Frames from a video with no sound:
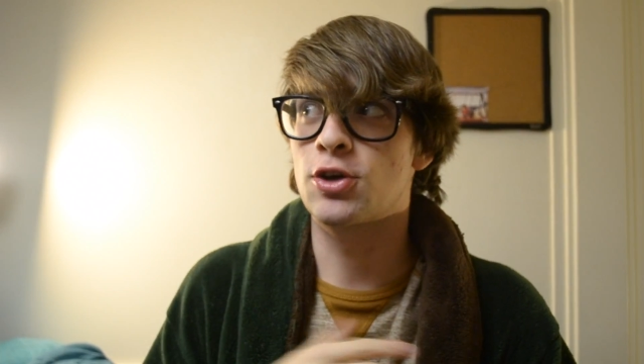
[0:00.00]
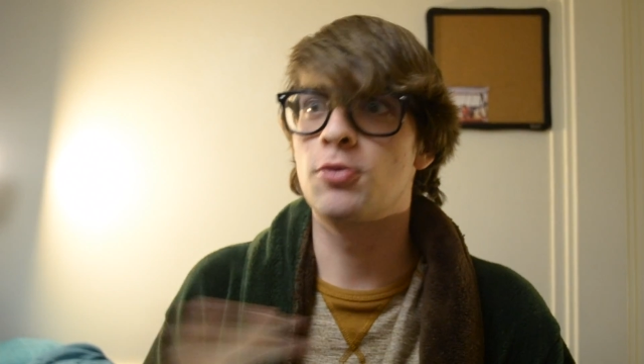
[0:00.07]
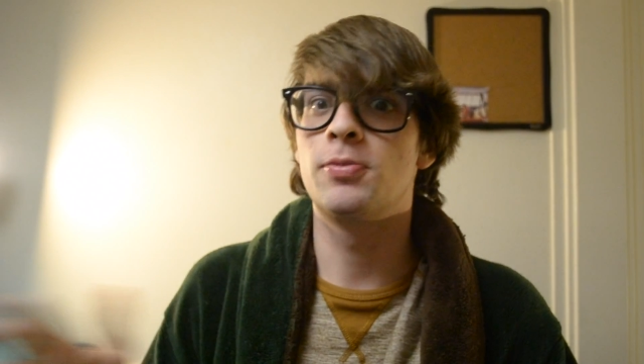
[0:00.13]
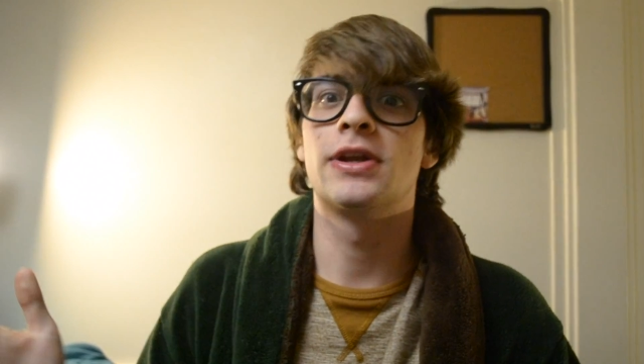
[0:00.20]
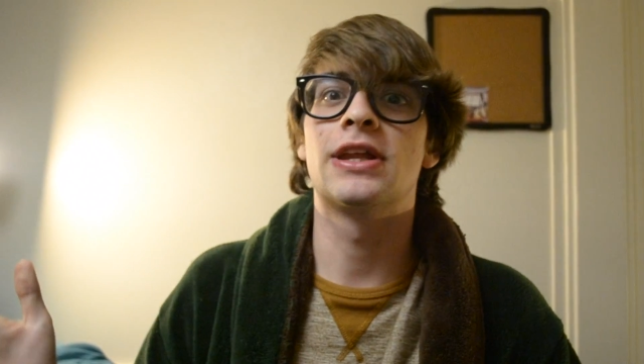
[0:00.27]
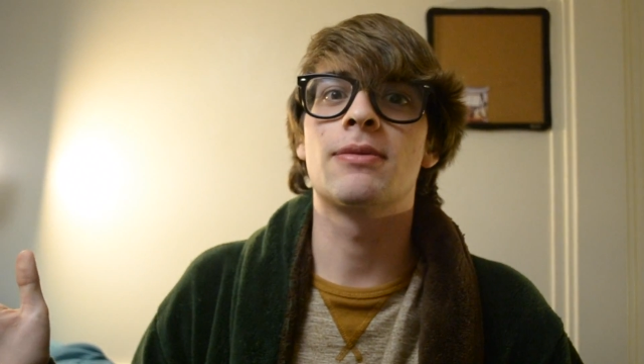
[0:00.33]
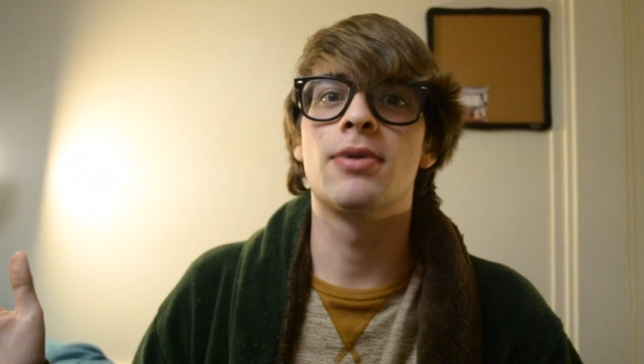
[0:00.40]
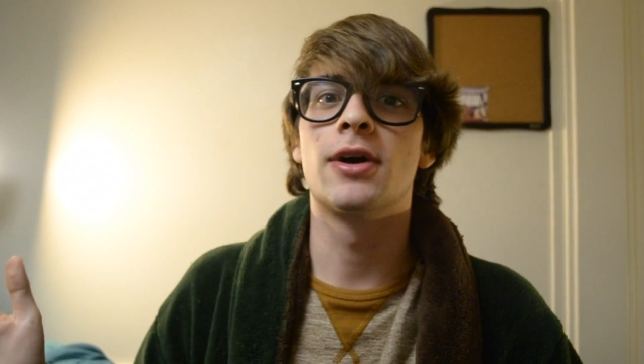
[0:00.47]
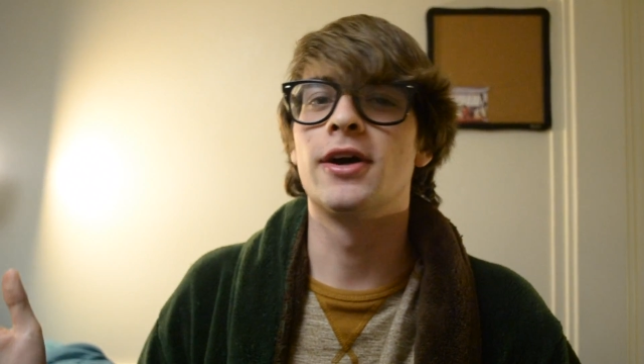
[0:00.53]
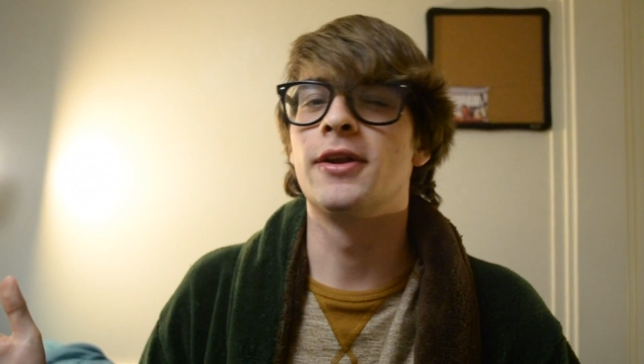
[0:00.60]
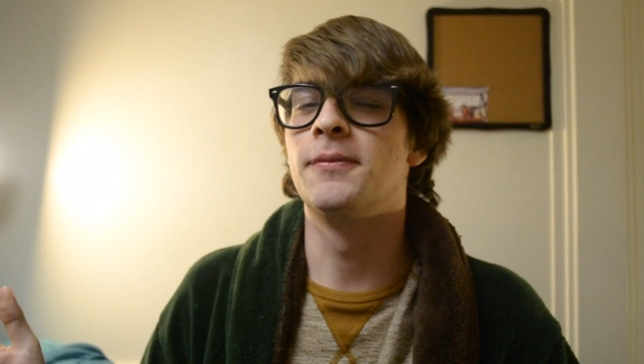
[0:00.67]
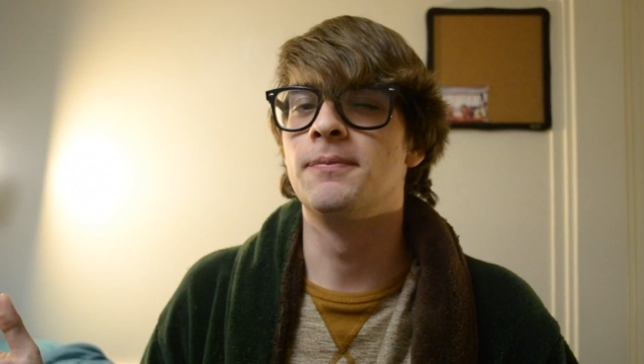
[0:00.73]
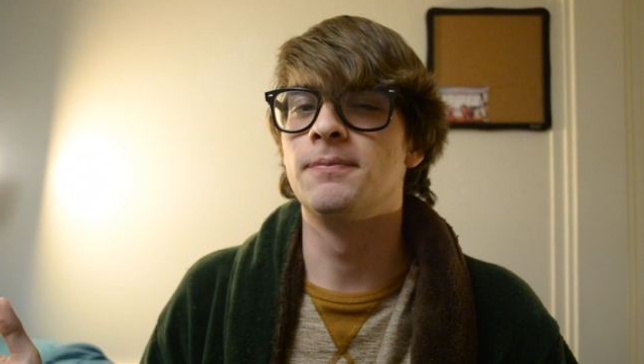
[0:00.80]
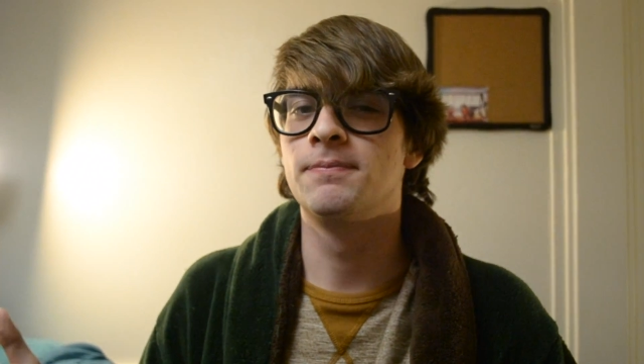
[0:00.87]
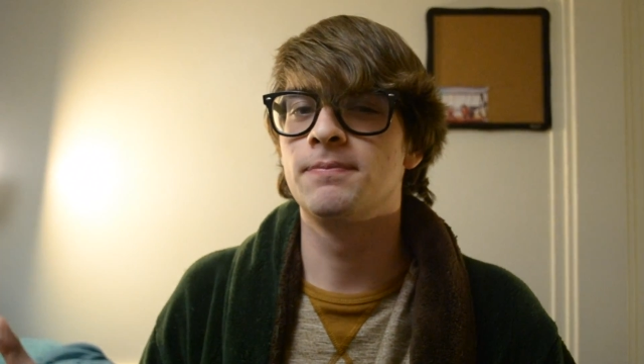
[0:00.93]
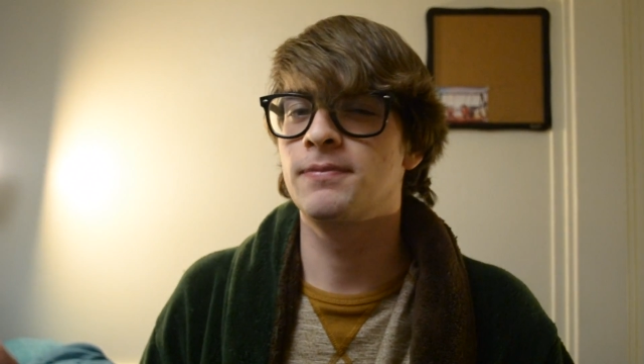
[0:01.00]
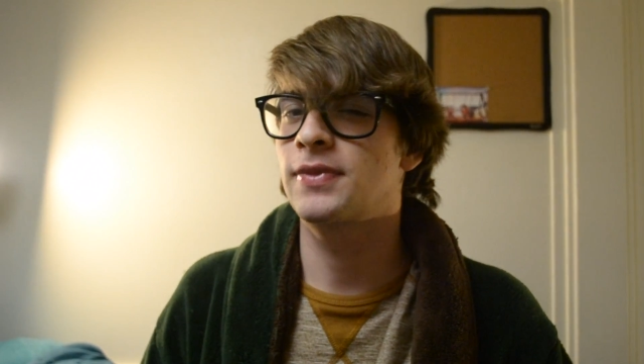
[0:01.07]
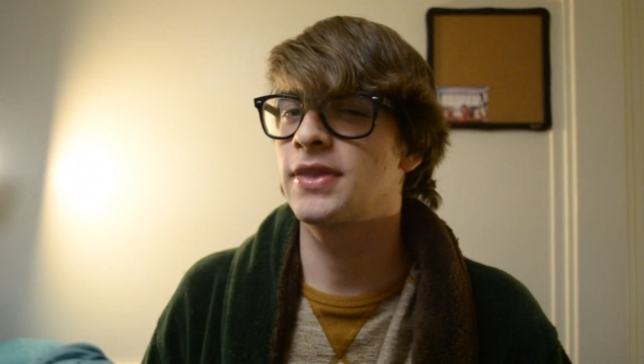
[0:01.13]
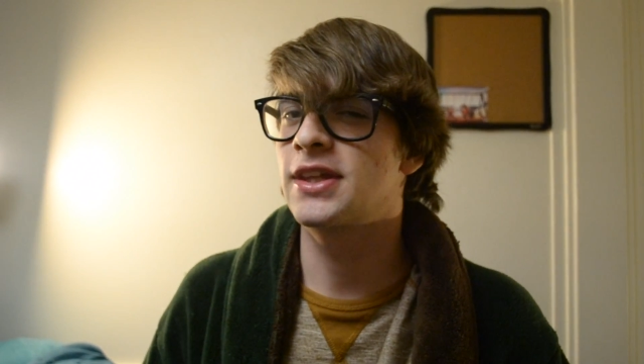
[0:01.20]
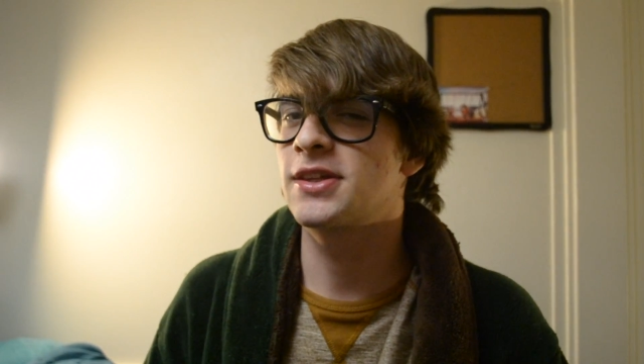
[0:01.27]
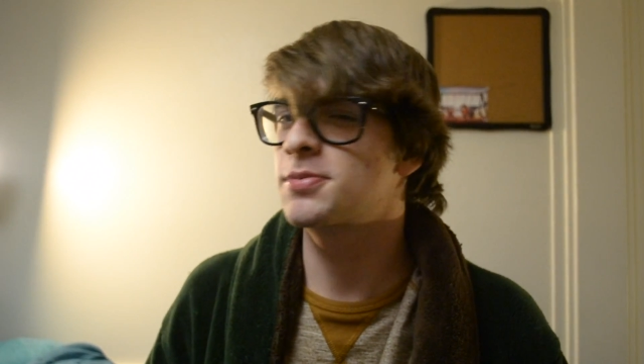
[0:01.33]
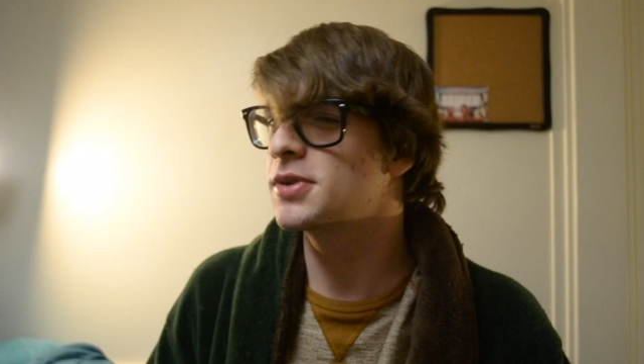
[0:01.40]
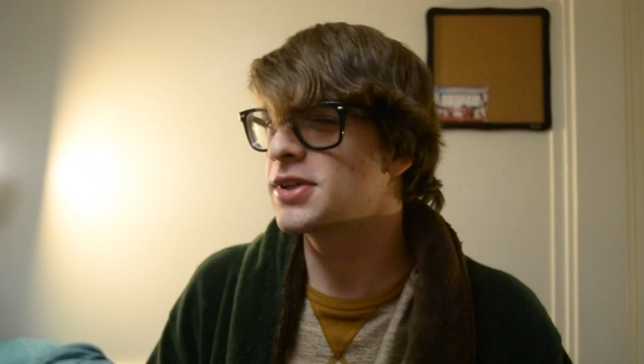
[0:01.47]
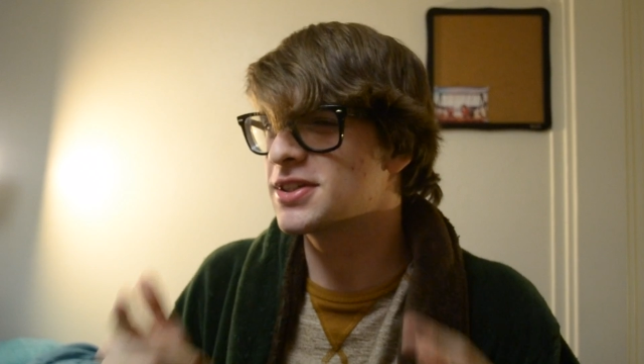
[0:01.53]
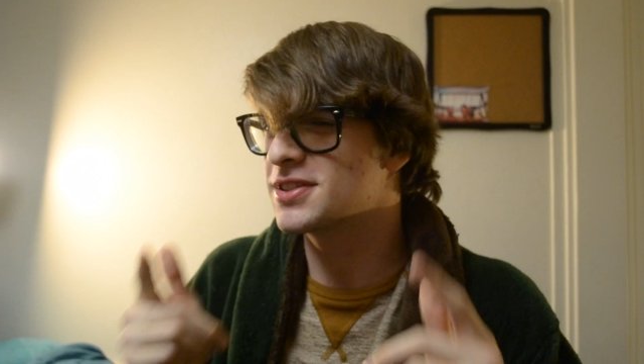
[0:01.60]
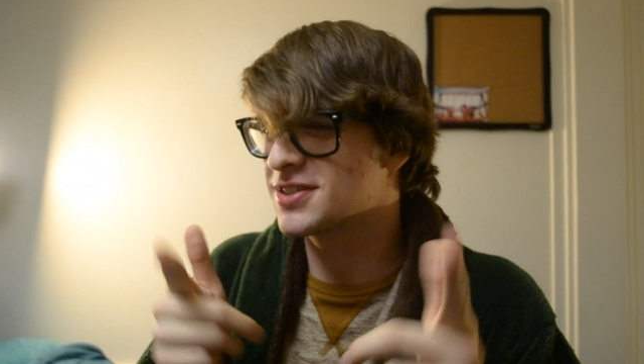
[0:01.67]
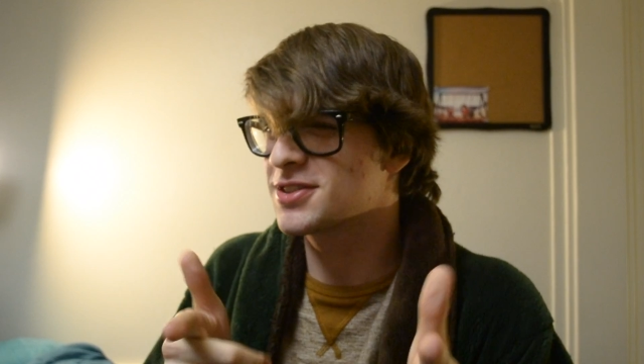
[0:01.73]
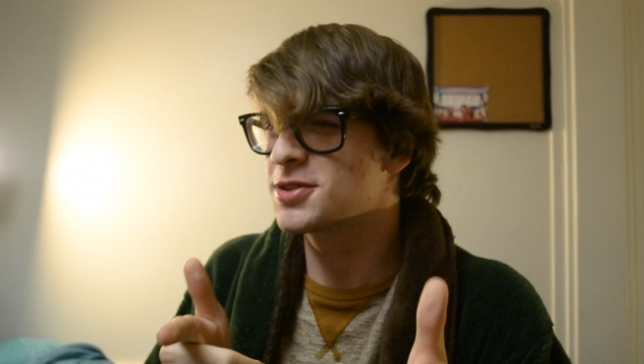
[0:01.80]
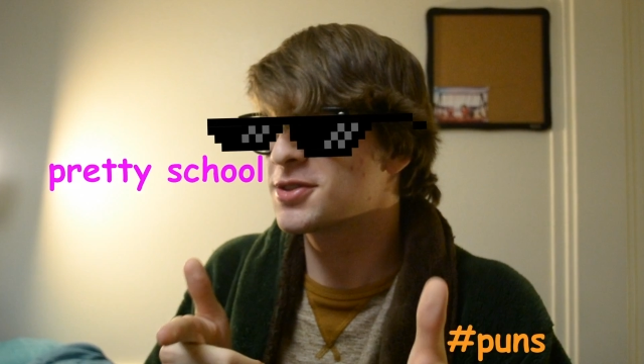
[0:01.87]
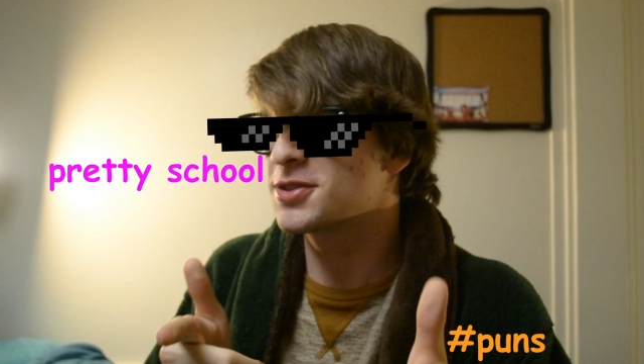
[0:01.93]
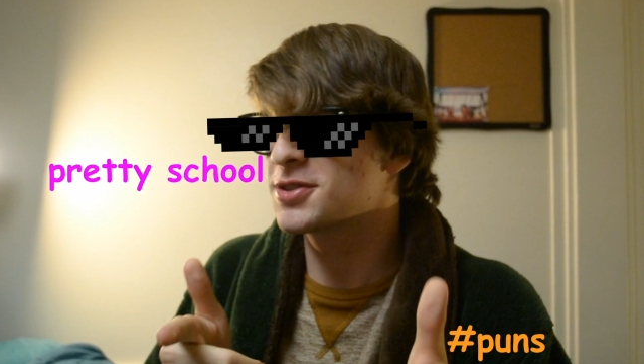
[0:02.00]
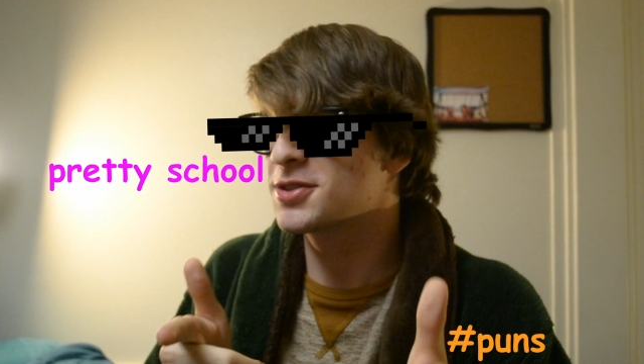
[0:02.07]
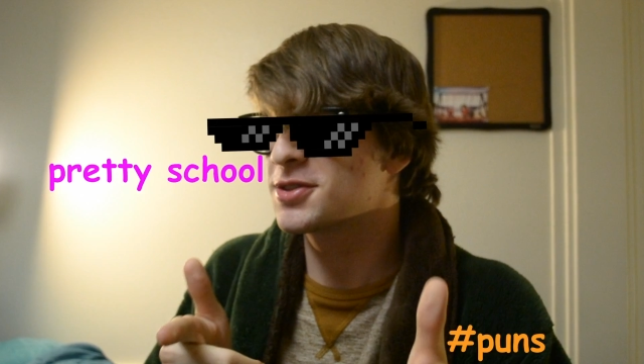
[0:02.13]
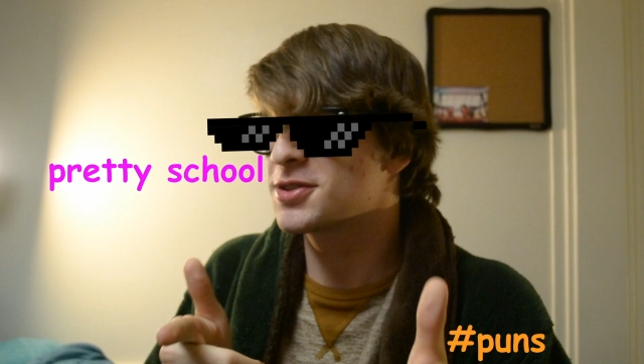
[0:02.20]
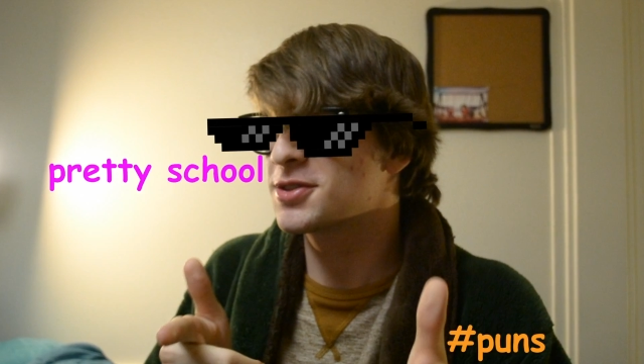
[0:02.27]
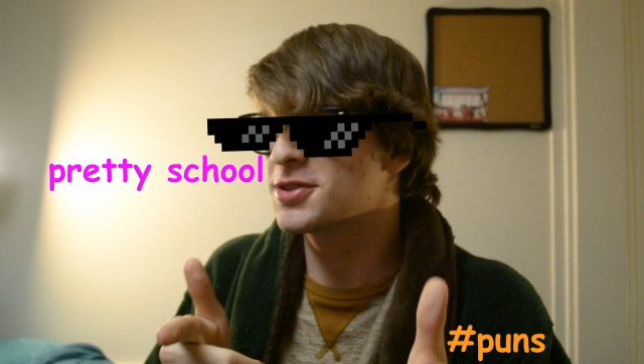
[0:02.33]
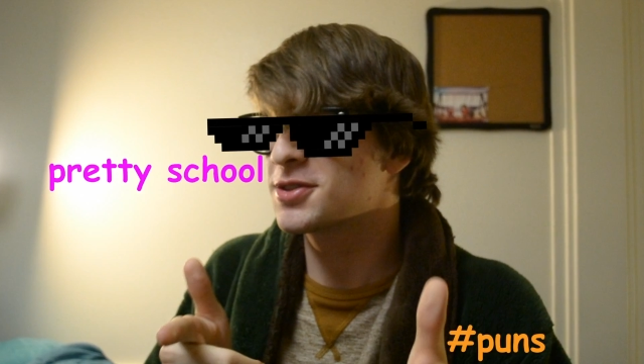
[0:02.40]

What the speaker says: opening pun. It's pretty school, isn't